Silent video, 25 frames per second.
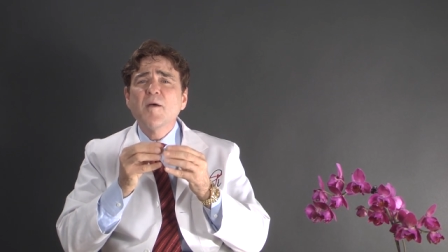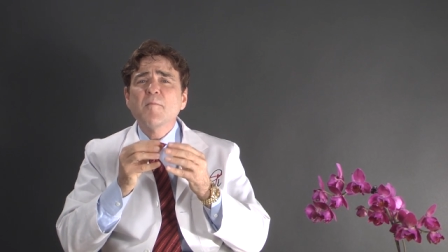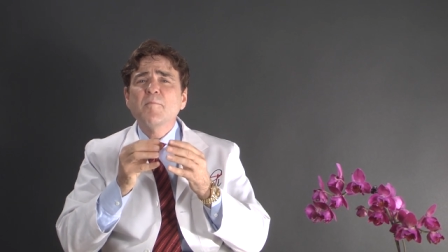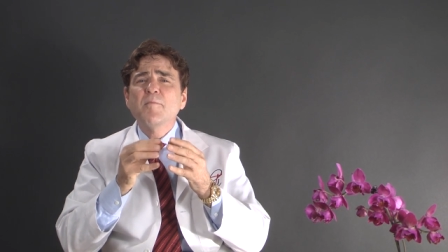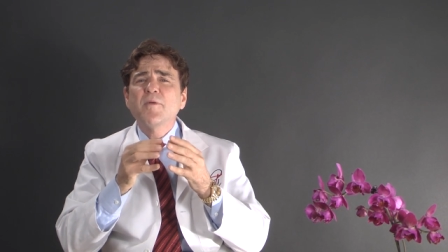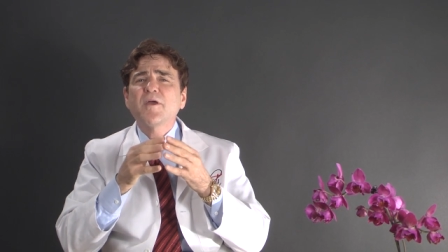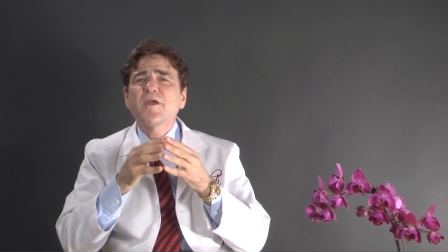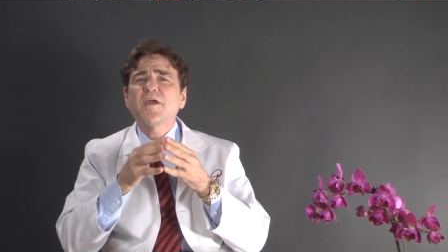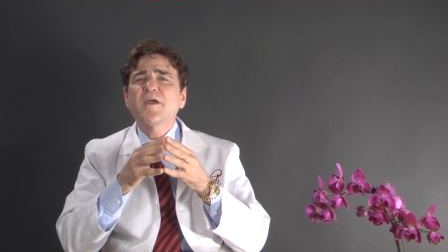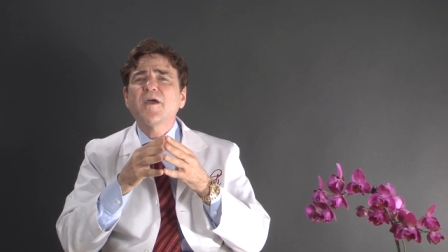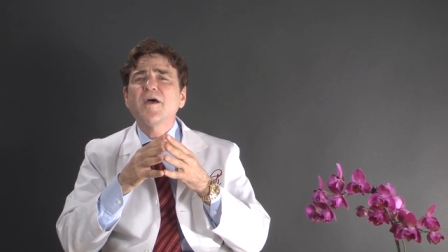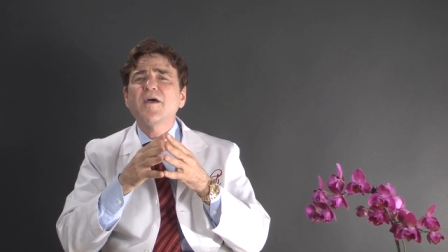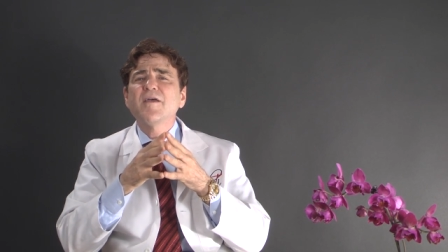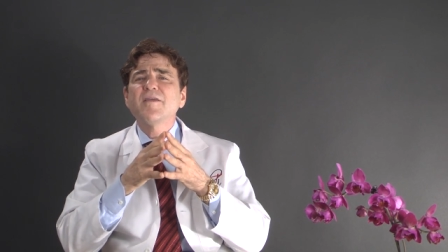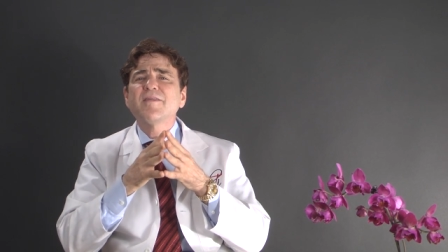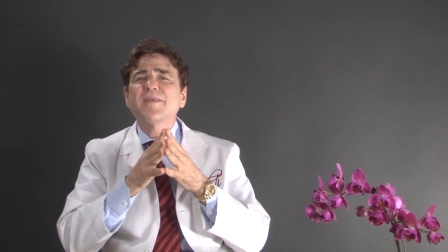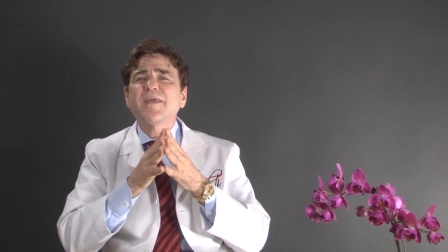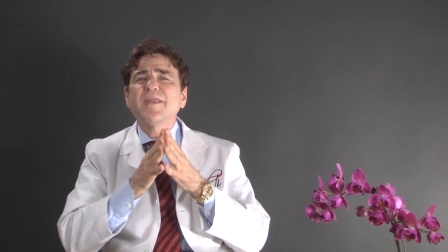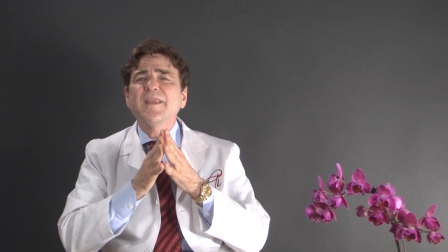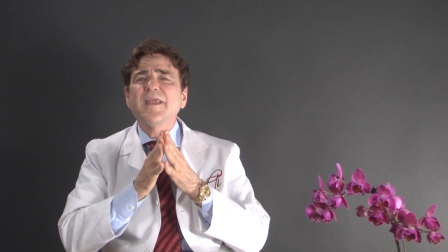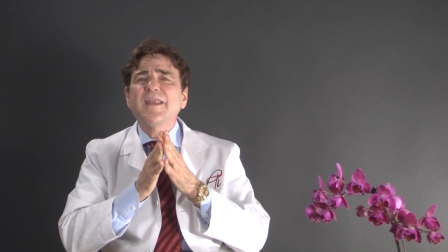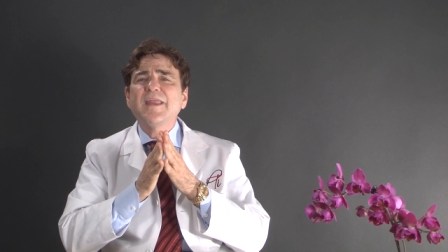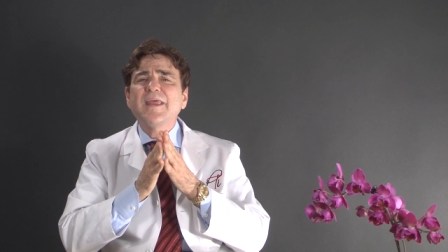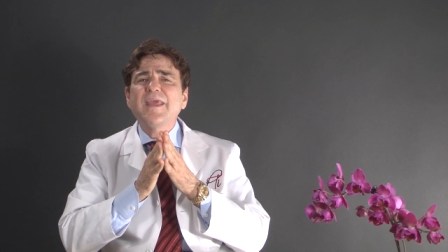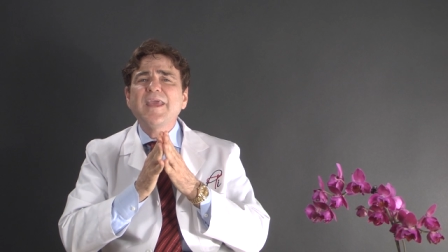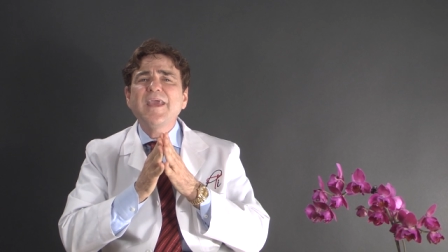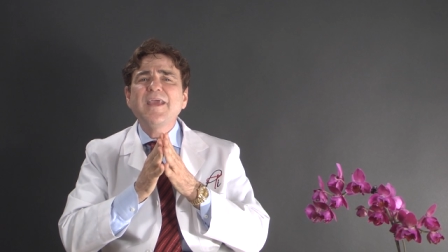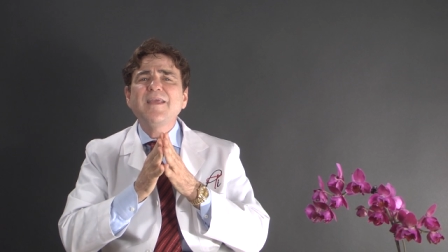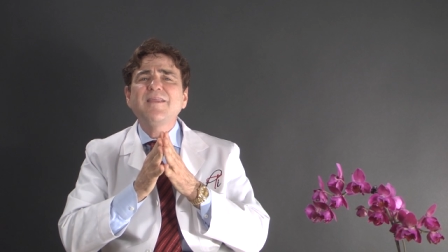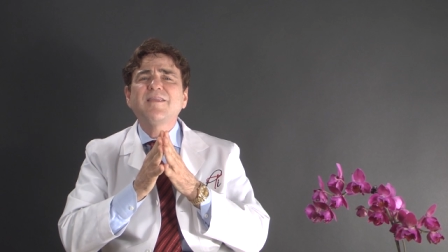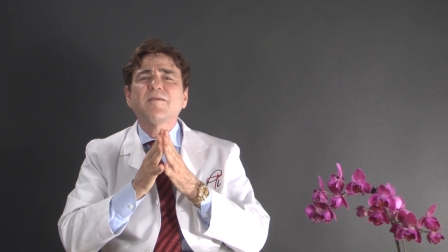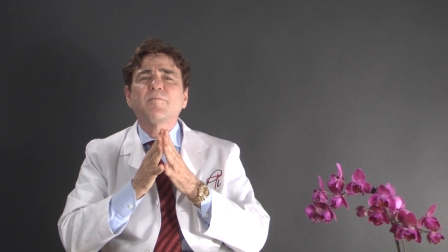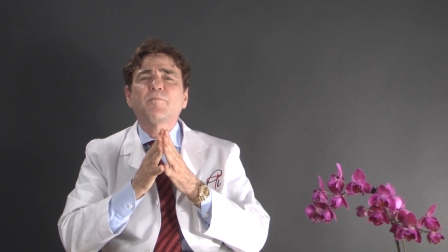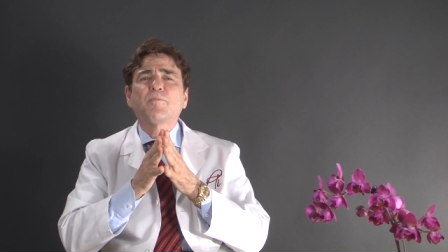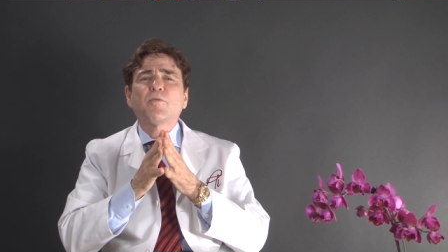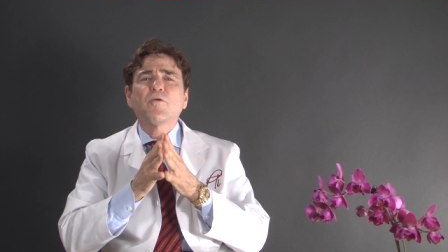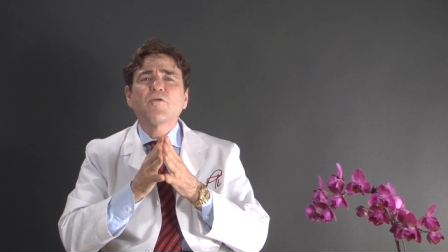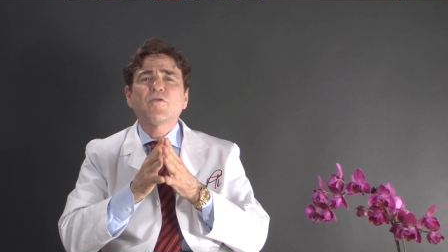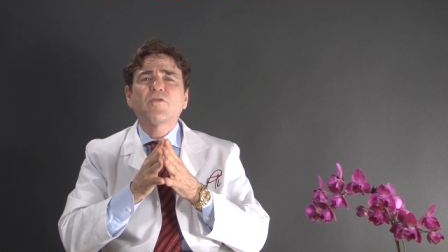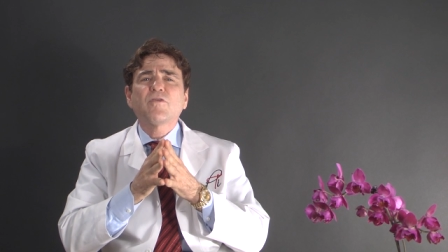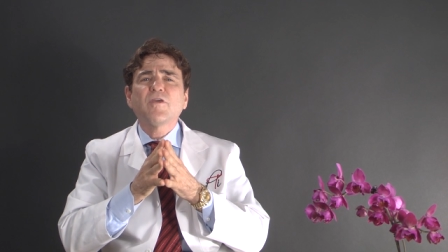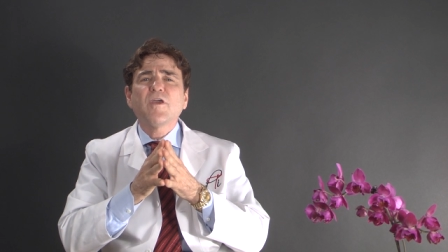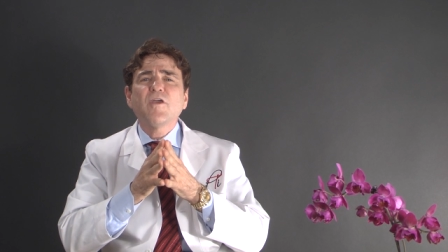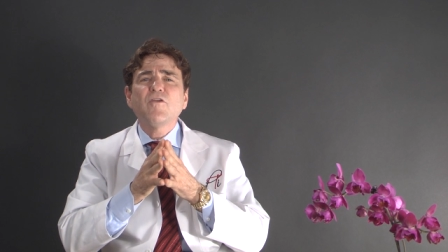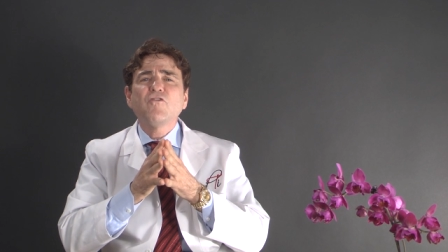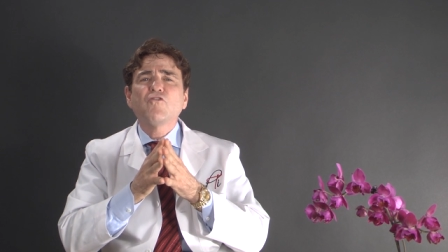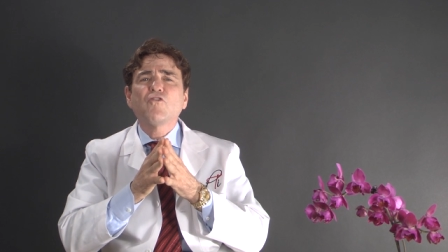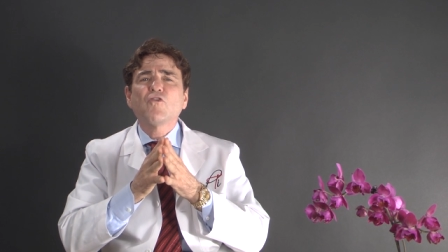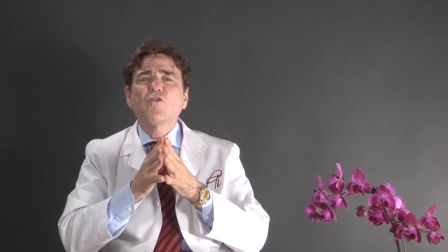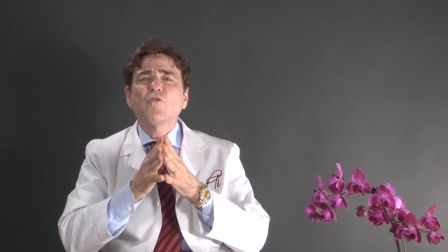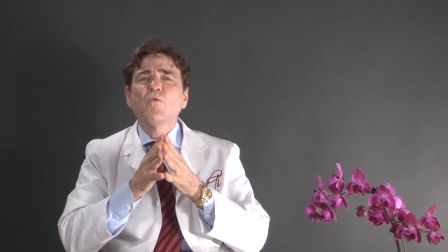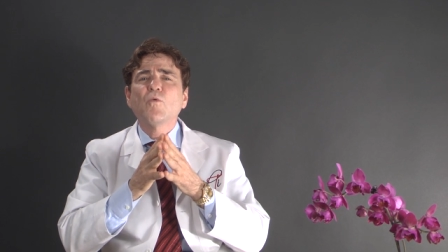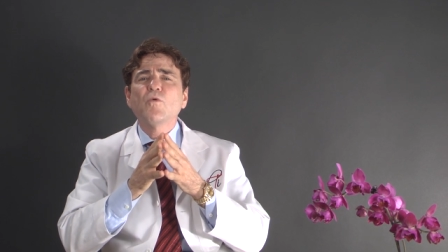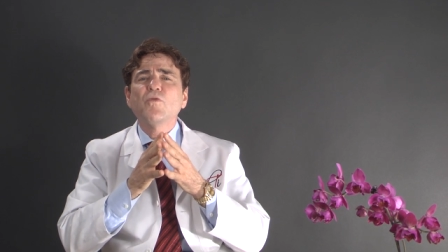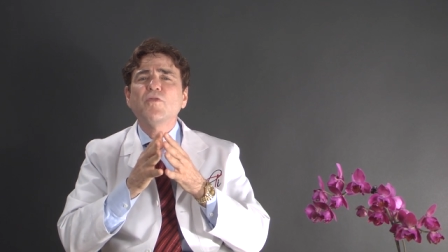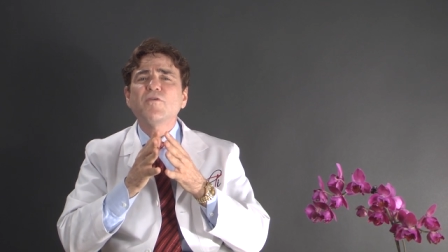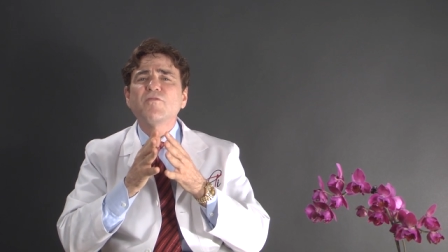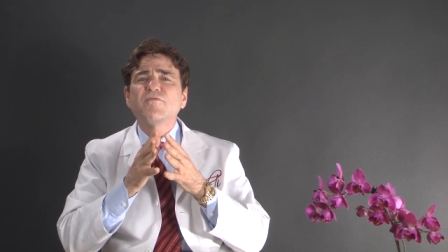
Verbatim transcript: because an adhesive procedure with